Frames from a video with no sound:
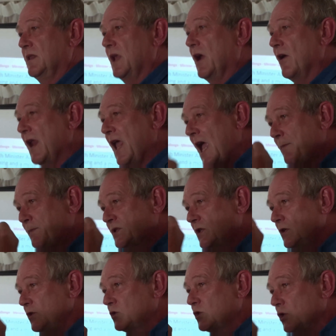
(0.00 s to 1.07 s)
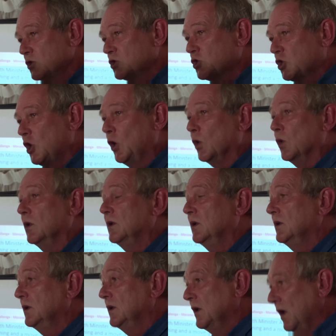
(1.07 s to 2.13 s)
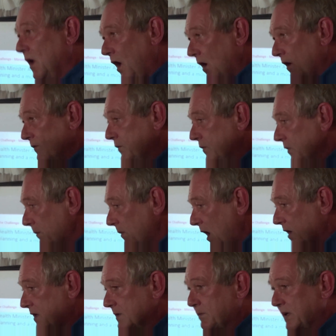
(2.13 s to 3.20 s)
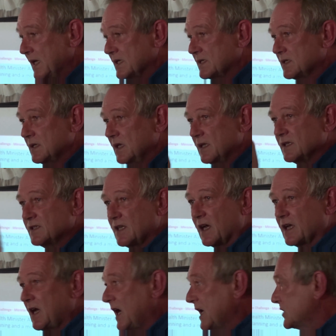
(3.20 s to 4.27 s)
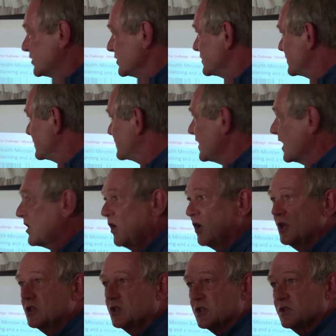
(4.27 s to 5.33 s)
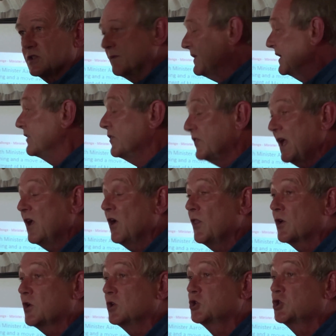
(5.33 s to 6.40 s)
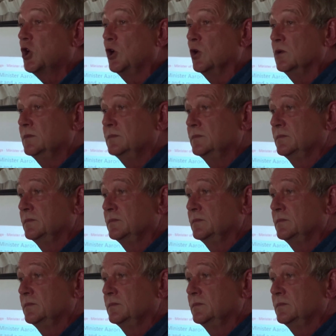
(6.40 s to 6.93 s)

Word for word: They're in absolute control of the marketplace the psychiatrist, the psychologist, the thing. They are the control.